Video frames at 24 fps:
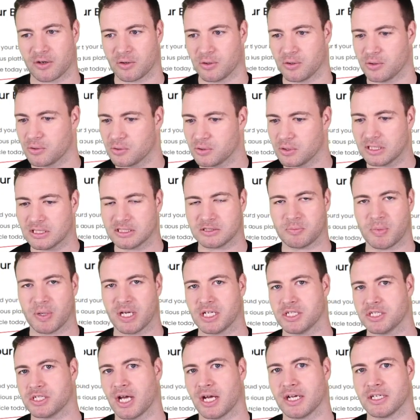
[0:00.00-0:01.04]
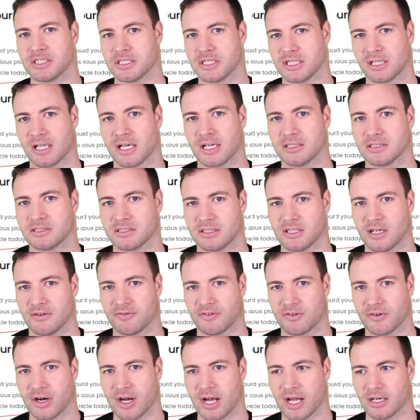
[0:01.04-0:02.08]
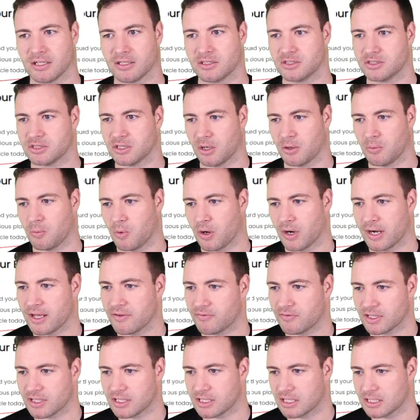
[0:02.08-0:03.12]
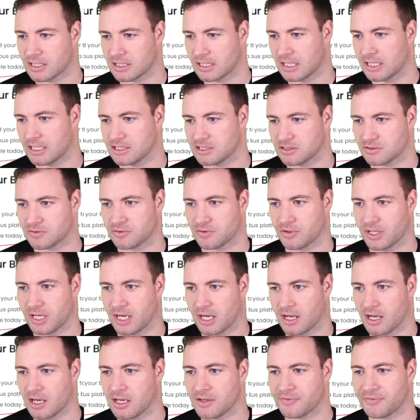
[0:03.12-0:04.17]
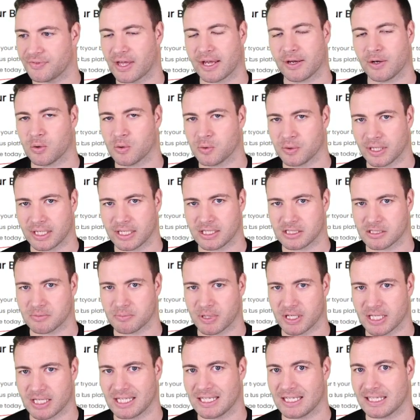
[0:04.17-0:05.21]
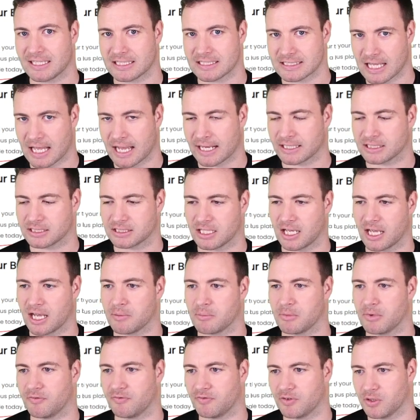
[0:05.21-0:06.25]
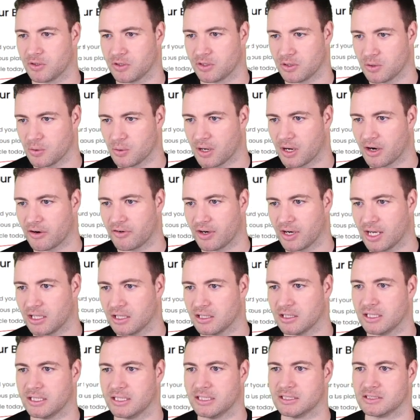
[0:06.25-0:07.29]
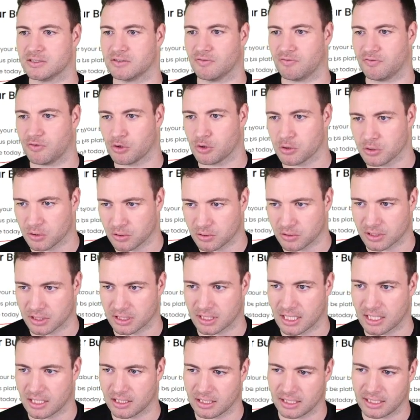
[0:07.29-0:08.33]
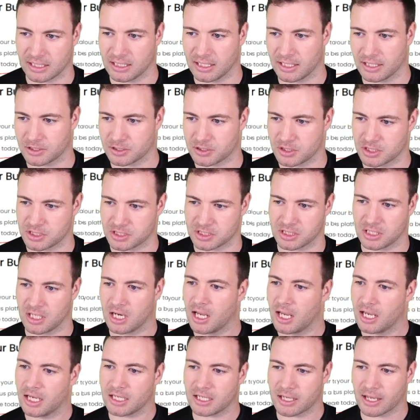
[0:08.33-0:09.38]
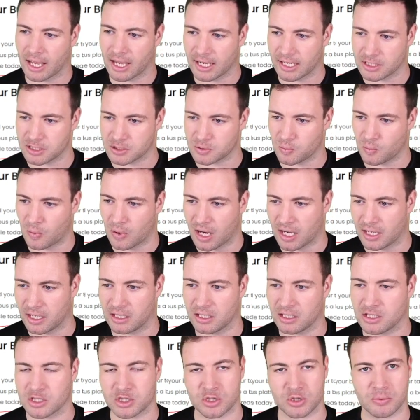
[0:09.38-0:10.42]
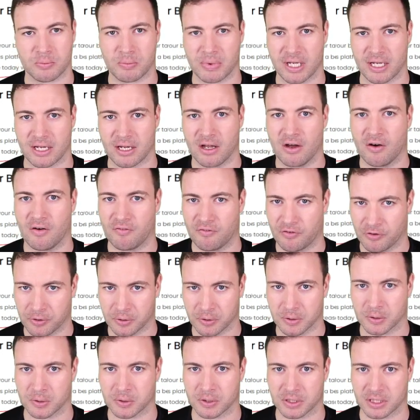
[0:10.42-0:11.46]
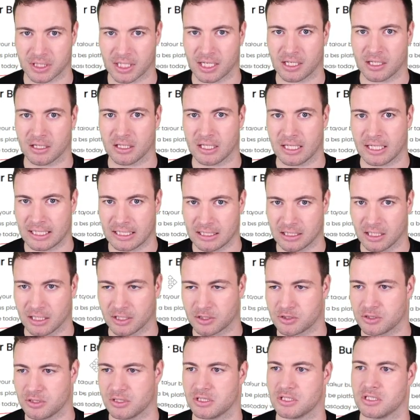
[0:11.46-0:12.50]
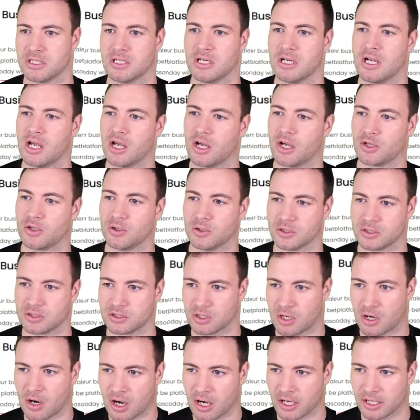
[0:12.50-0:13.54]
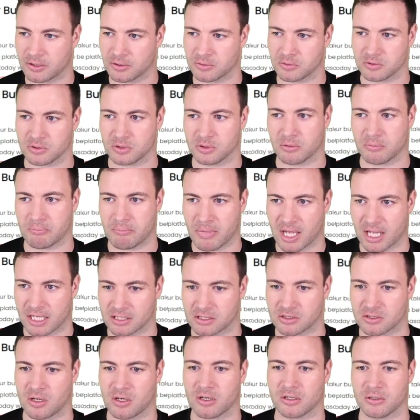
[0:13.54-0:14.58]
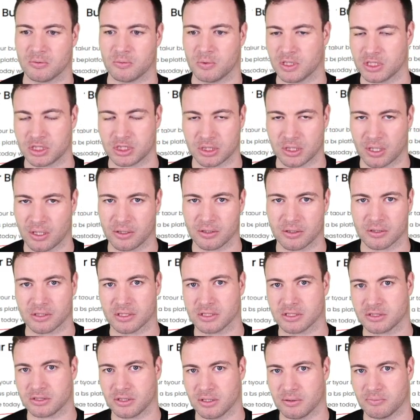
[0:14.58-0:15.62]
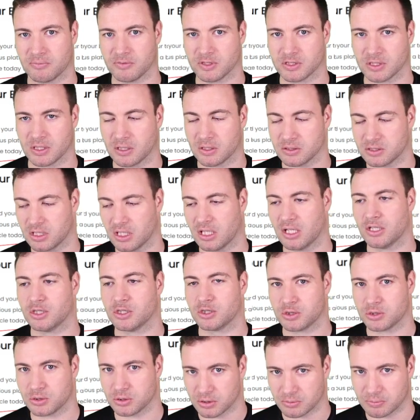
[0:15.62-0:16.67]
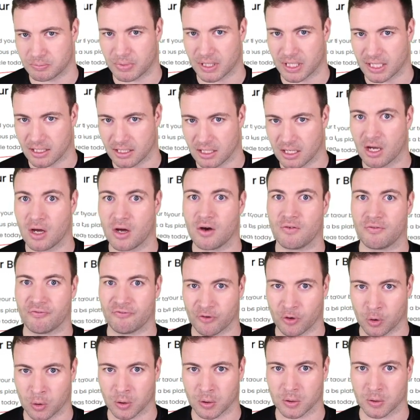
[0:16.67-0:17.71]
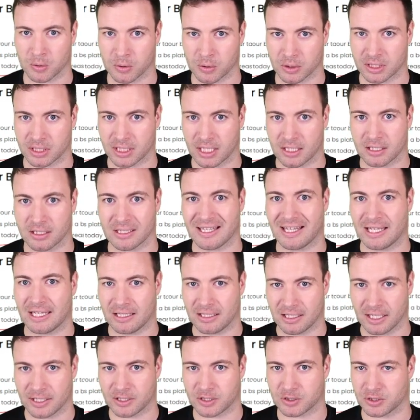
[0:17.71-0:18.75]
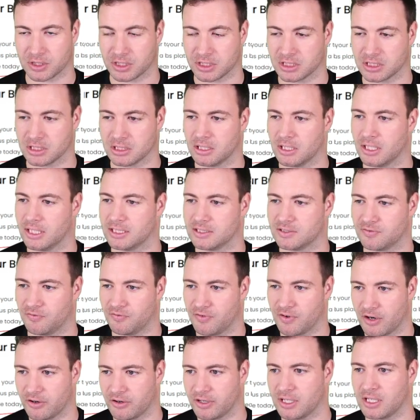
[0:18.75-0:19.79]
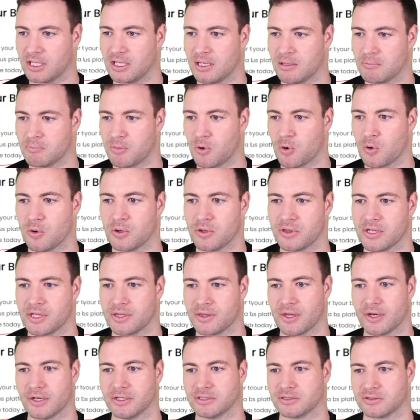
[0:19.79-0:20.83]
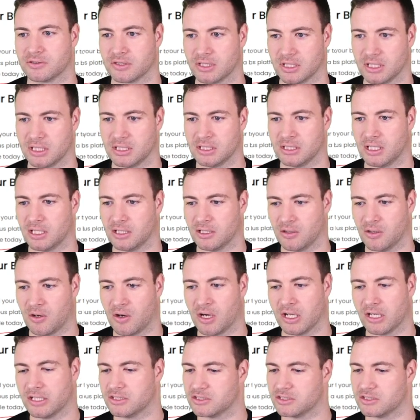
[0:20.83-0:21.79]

Google has been changing that stuff around. So whatever that these 3 are, they all need to be the exact same. If your URL is Fort Lauderdale electrician, your H1 should be Fort Lauderdale electrician. Your title, your meta title, what's shown on the SERP results, should be Fort Lauderdale electrician. It's very important that those 3 align.